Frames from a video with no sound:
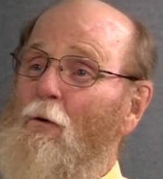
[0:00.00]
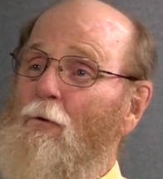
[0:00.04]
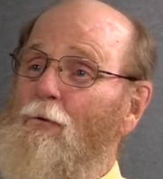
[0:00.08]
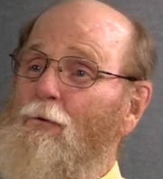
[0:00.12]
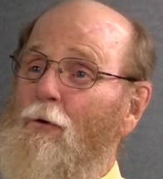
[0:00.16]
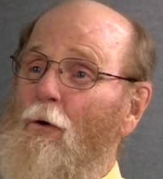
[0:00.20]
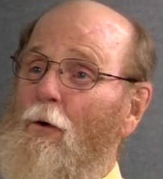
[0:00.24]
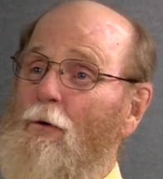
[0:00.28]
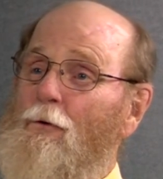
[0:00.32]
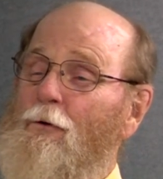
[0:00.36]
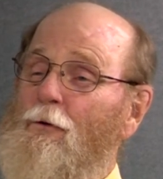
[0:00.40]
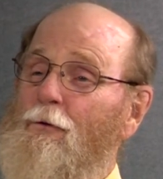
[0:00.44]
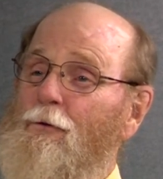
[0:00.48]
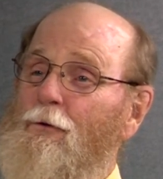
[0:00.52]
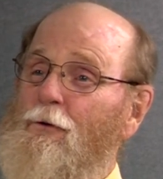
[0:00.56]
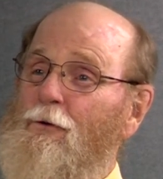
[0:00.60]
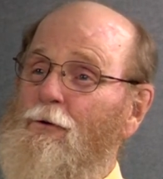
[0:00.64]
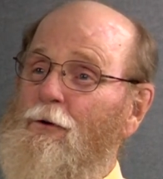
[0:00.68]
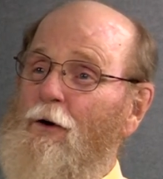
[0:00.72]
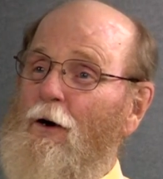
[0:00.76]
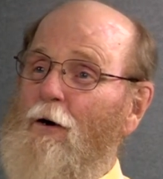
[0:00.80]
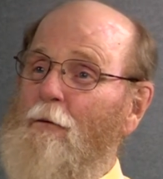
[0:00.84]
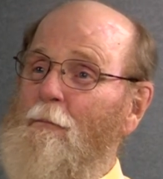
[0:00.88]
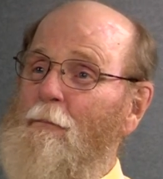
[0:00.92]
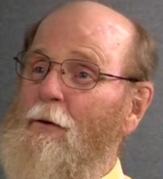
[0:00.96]
George is a
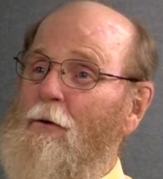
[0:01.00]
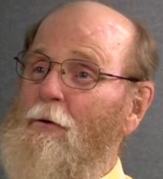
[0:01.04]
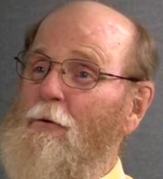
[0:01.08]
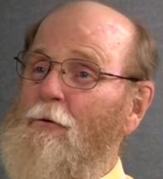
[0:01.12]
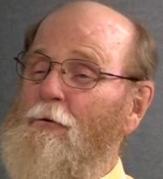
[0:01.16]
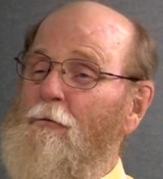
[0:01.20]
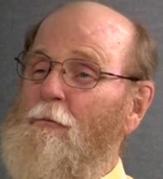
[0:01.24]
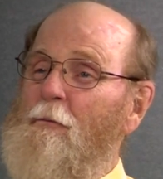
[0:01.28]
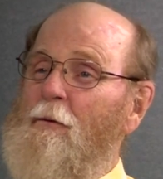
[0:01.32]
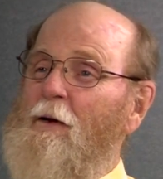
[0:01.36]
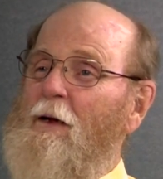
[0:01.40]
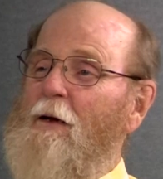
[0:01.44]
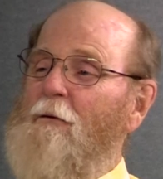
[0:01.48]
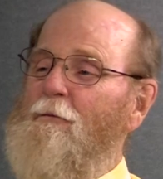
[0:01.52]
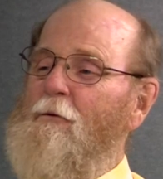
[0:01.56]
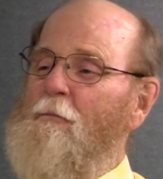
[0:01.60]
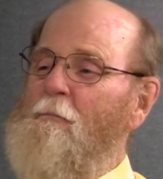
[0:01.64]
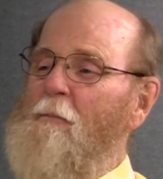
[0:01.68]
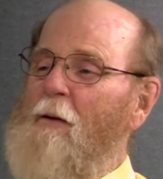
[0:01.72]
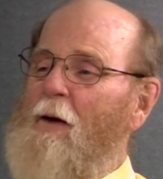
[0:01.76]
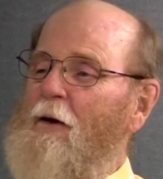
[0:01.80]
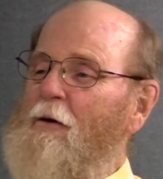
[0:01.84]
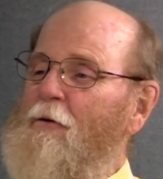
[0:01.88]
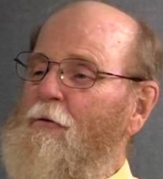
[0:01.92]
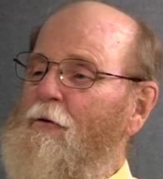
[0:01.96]
gentleman who's been giving
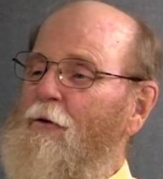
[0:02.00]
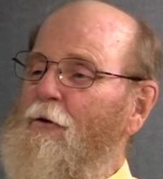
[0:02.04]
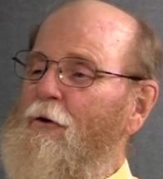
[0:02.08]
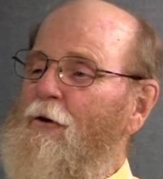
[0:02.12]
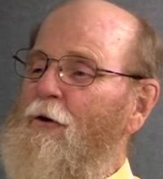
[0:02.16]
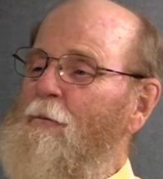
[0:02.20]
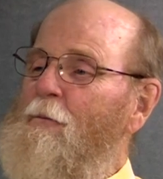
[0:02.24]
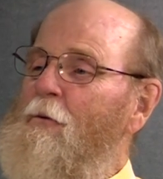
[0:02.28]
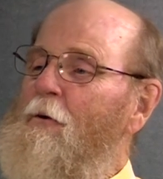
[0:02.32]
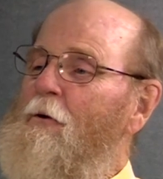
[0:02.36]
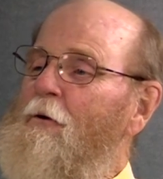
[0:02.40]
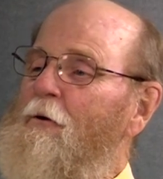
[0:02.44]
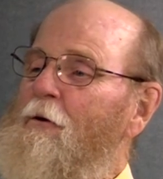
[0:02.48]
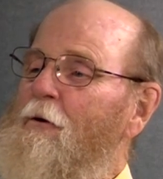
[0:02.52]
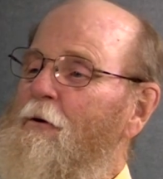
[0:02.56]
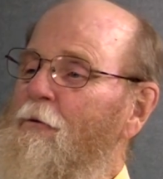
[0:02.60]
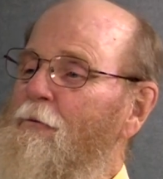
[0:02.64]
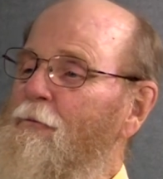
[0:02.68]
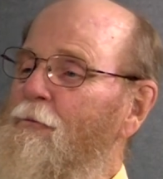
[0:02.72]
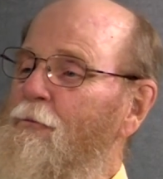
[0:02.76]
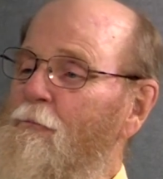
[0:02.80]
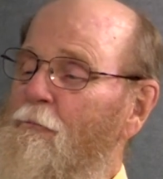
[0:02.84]
back to the community